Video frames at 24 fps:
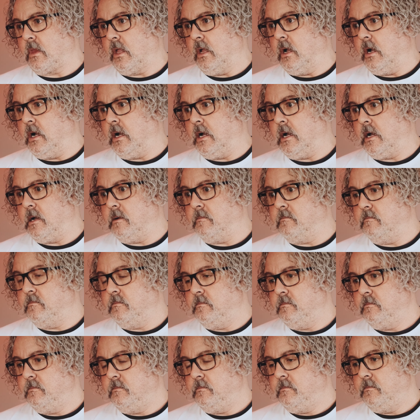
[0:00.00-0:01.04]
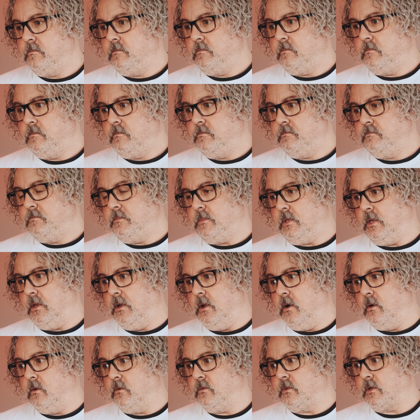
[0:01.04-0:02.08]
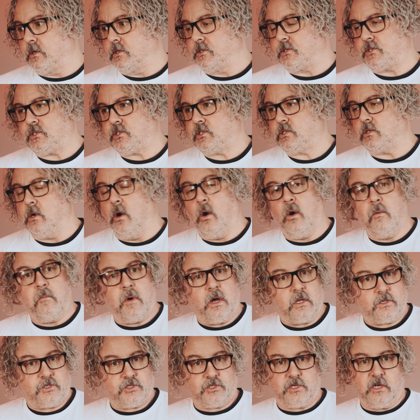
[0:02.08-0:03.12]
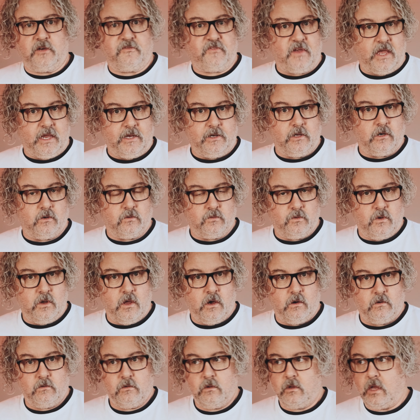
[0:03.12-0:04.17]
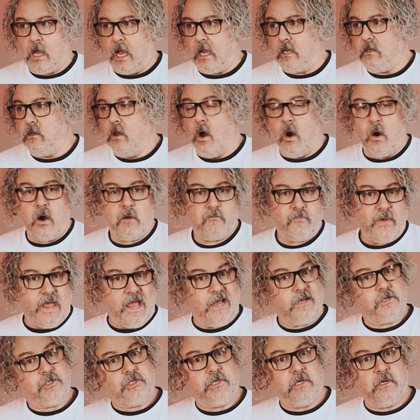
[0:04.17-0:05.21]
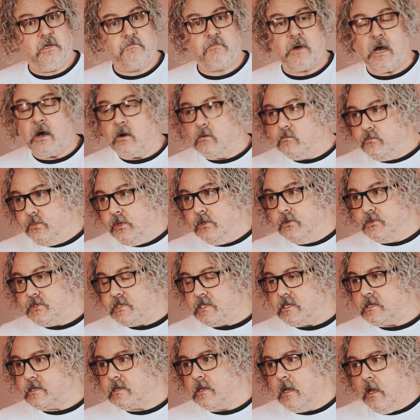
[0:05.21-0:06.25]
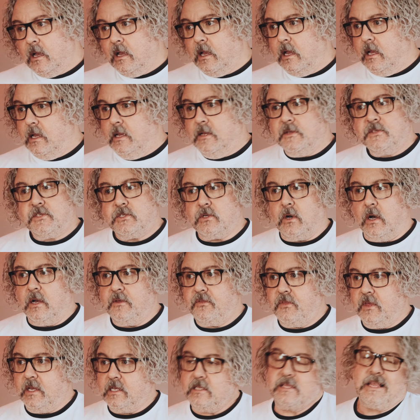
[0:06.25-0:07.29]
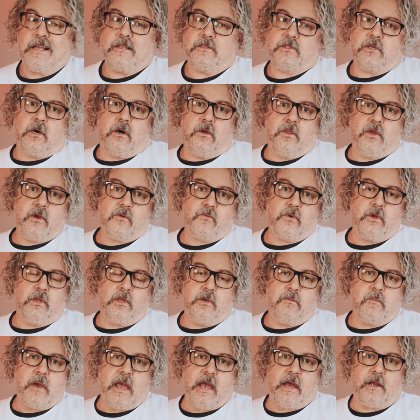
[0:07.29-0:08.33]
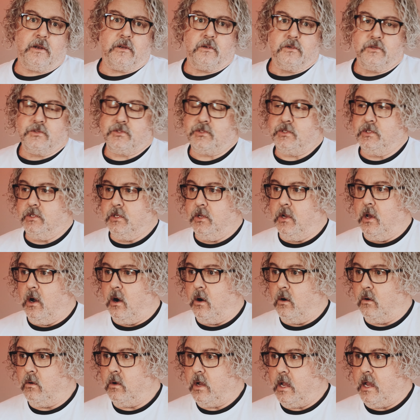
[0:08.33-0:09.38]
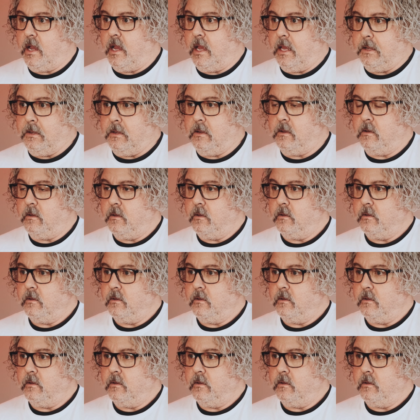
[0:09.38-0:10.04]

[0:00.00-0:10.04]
you know, there's so much stuff I don't know. I know I'm passionate about music, so I think that's all that really matters, you know, and